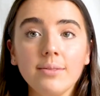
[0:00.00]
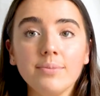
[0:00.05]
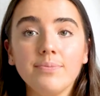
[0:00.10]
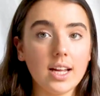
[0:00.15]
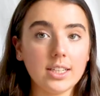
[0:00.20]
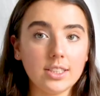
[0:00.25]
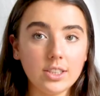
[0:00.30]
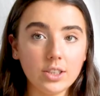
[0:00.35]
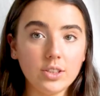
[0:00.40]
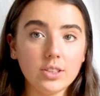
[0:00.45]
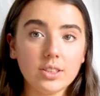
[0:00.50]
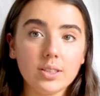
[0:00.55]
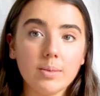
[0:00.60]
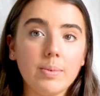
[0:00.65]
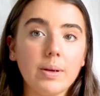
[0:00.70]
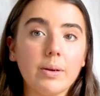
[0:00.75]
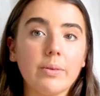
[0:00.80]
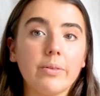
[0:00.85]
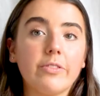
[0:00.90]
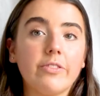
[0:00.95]
I like to use the
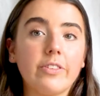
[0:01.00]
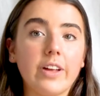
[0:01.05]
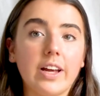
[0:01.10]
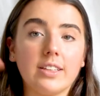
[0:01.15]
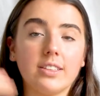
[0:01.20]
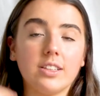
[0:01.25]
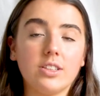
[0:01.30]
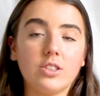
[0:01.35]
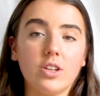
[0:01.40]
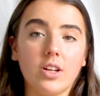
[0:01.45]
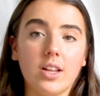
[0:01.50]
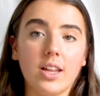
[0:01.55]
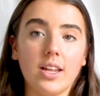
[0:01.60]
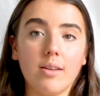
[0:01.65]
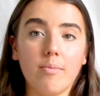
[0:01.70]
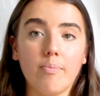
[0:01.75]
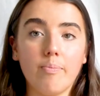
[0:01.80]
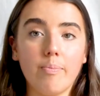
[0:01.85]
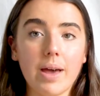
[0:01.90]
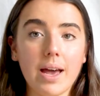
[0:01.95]
big reflector so that
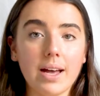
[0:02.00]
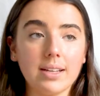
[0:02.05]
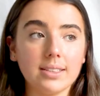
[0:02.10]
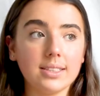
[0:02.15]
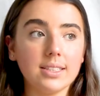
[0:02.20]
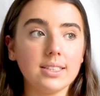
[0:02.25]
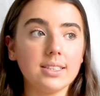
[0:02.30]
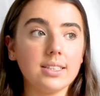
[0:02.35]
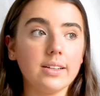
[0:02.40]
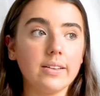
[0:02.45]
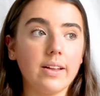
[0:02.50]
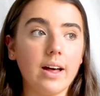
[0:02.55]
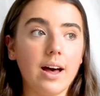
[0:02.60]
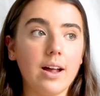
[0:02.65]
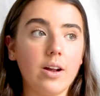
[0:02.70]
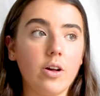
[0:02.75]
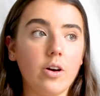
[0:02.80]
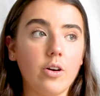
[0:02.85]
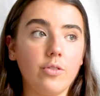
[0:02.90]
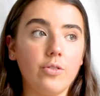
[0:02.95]
it bounces the
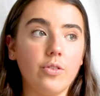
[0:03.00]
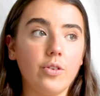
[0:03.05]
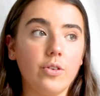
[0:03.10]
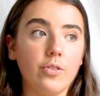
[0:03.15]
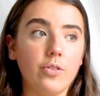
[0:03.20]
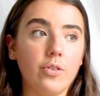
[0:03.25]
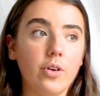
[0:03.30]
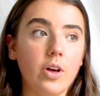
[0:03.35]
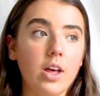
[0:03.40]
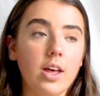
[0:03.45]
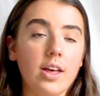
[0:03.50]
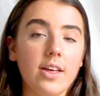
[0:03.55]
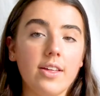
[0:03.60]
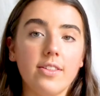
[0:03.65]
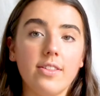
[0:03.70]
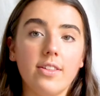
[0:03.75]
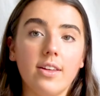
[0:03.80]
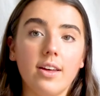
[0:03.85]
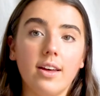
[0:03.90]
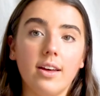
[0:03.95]
light off of
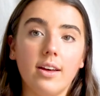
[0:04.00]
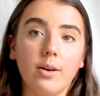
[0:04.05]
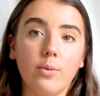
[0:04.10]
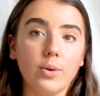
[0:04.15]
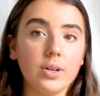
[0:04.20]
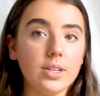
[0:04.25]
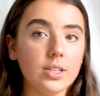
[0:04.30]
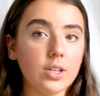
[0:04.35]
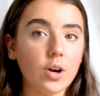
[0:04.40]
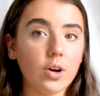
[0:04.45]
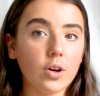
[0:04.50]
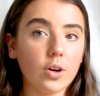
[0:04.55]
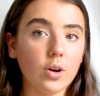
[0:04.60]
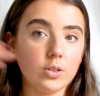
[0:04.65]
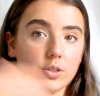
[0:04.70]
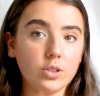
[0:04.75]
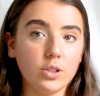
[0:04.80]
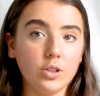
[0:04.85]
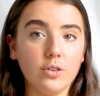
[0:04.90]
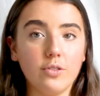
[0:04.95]
the window
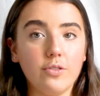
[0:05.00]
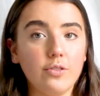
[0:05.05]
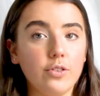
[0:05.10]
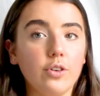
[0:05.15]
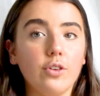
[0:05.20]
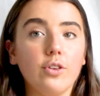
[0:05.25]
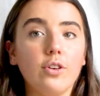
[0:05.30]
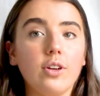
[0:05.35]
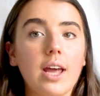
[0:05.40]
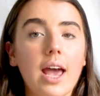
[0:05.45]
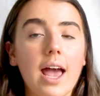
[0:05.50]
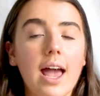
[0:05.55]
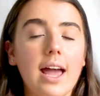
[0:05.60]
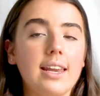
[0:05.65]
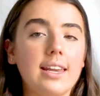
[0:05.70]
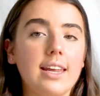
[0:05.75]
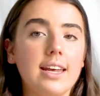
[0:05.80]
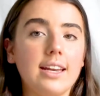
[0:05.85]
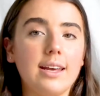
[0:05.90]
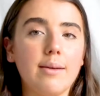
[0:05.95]
onto your food,
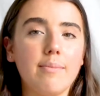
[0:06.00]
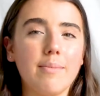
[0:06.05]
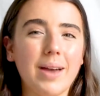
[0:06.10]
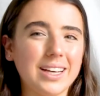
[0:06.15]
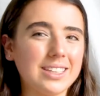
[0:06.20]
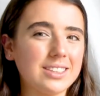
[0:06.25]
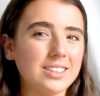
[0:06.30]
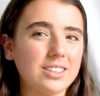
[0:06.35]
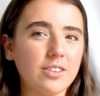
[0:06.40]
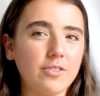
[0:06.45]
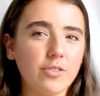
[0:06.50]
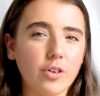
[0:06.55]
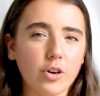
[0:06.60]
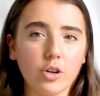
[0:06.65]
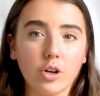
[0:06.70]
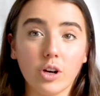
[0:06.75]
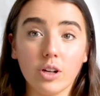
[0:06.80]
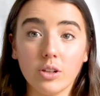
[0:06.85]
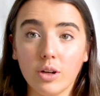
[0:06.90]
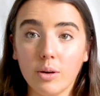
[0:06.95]
and then it makes the
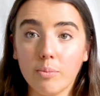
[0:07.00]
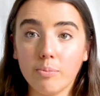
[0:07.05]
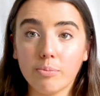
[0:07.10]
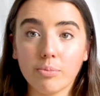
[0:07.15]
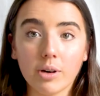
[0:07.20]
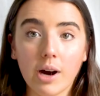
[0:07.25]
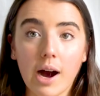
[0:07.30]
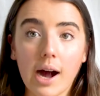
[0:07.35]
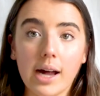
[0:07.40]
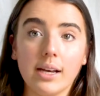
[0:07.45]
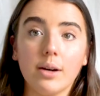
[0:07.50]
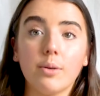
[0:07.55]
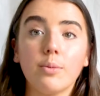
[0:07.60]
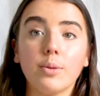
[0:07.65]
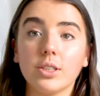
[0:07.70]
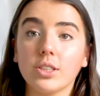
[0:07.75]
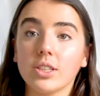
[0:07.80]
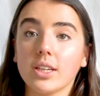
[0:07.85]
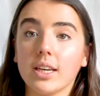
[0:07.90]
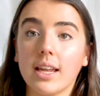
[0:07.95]
photo a lot brighter,
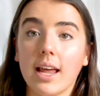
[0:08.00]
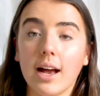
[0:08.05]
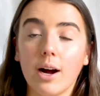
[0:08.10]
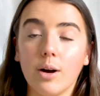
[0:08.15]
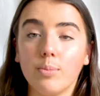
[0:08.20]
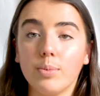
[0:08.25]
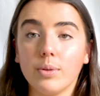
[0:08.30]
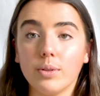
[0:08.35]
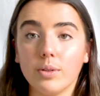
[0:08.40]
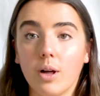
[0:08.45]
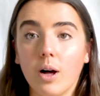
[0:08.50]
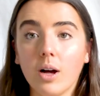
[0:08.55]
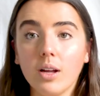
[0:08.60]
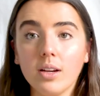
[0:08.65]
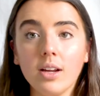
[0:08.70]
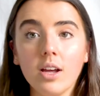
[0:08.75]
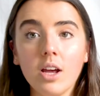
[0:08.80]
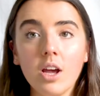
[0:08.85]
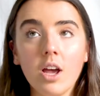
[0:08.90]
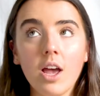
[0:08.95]
which can help a lot.